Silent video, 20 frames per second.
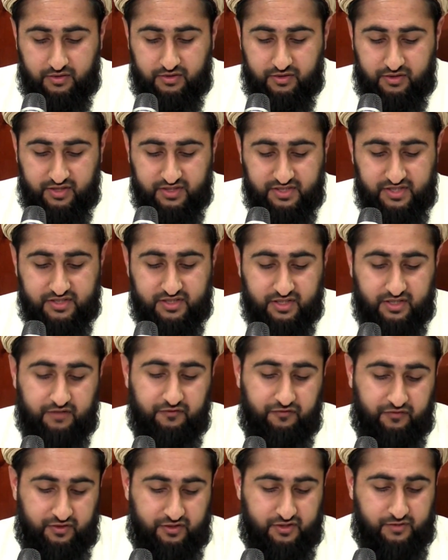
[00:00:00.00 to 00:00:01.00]
this is the
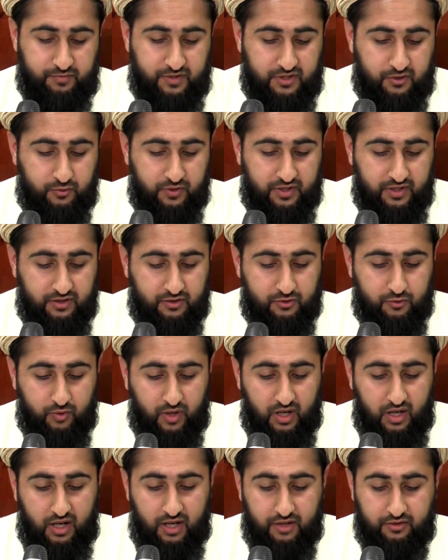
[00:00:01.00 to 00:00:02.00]
difference between
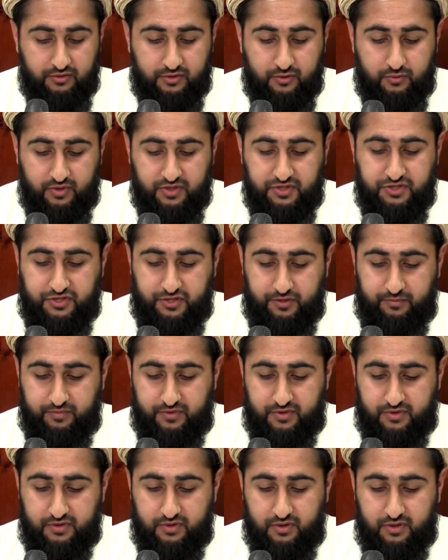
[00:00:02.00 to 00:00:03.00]
dua and other
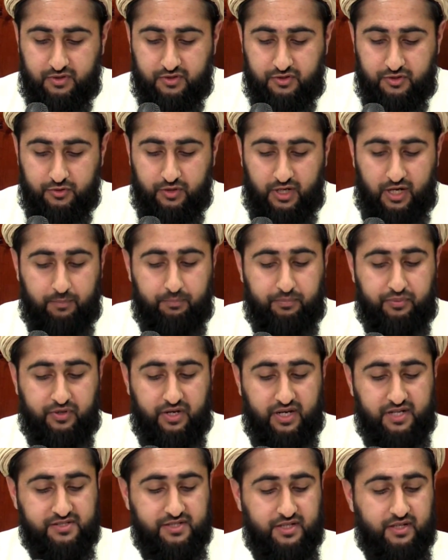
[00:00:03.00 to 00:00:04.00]
worships. You are
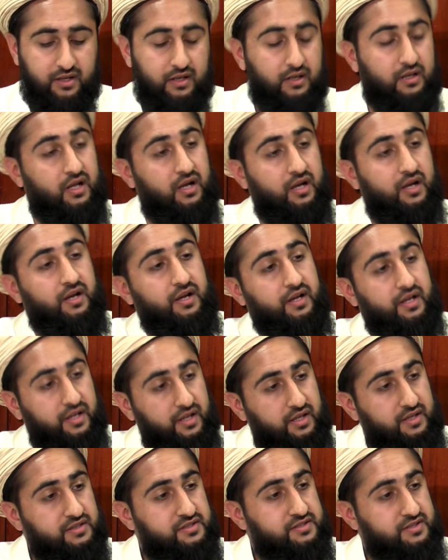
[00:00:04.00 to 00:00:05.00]
praising Allah
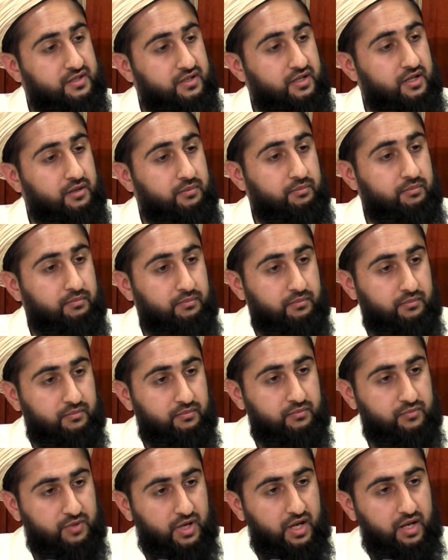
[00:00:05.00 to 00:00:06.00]
in salah,
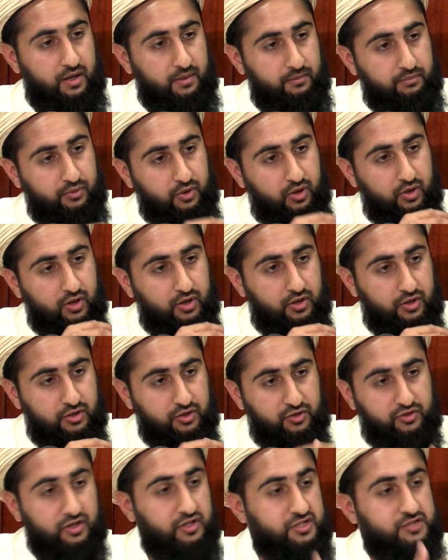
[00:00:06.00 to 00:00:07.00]
but
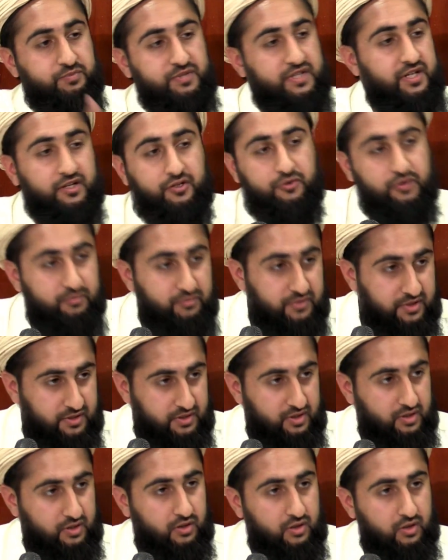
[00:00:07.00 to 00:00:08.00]
you're not speaking to Him
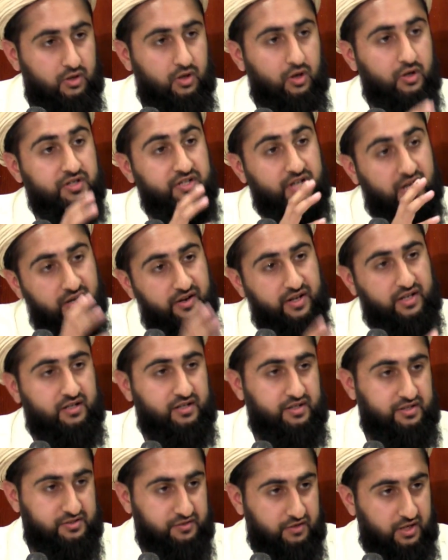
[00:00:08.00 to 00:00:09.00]

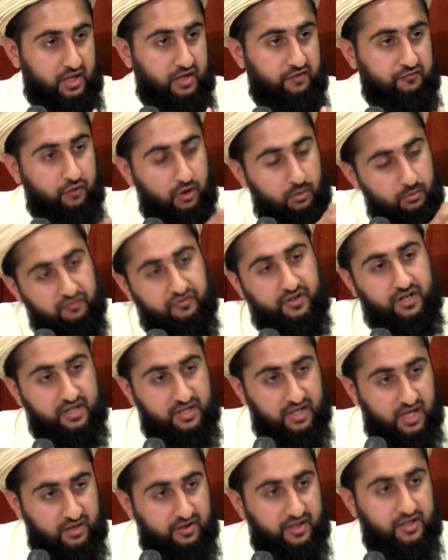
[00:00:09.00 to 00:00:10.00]
directly. So a form of
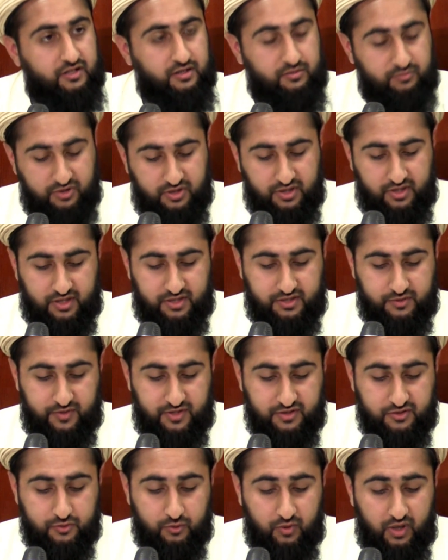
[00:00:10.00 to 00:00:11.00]
indirect communication.
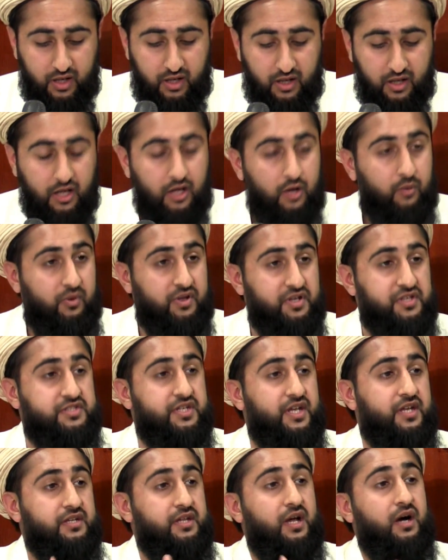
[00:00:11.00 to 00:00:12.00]
Whereas dua, when you
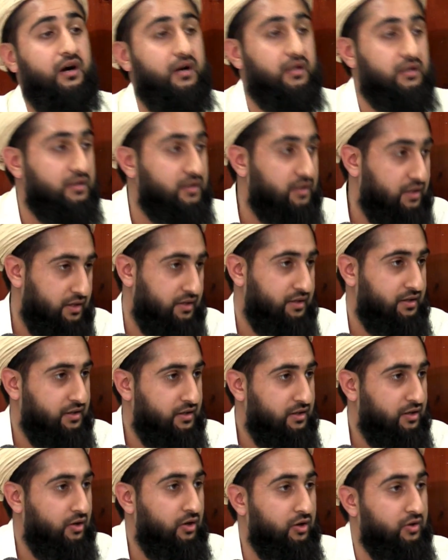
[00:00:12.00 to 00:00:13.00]
say, Ya Allah,
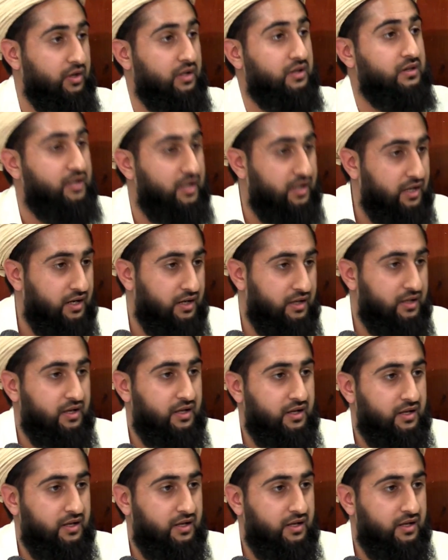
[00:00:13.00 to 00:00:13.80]
oh Allah,